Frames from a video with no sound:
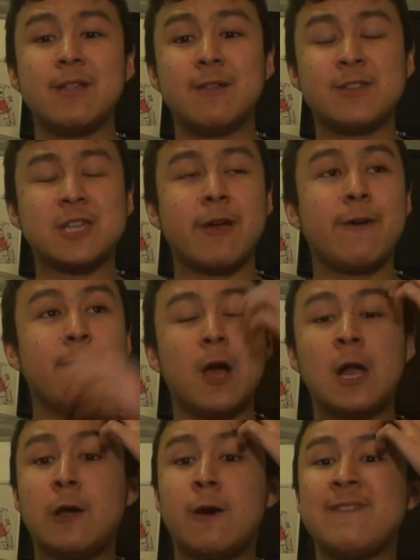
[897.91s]
So a
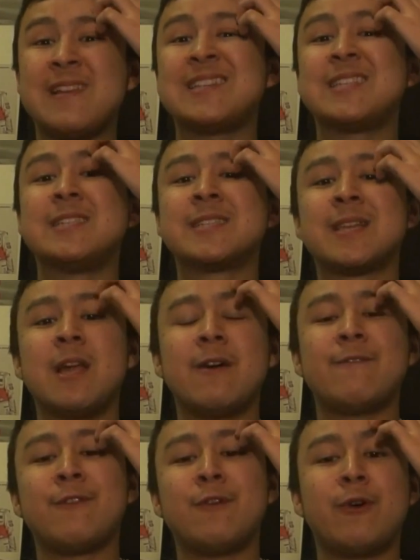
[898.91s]
lot of lessons learned
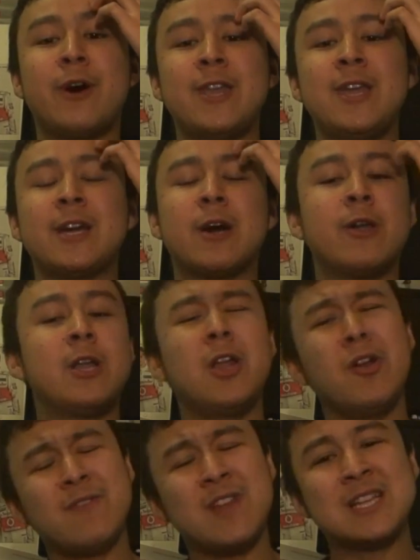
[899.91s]
for Nico, and a
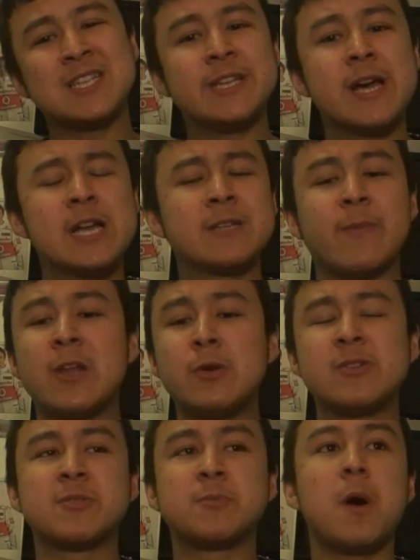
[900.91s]
lot of lessons learned for
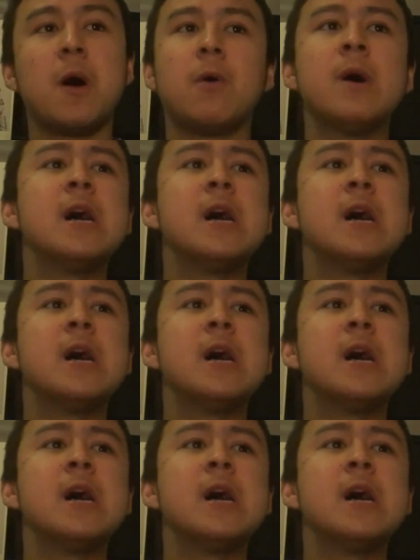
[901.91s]
Lewis as well.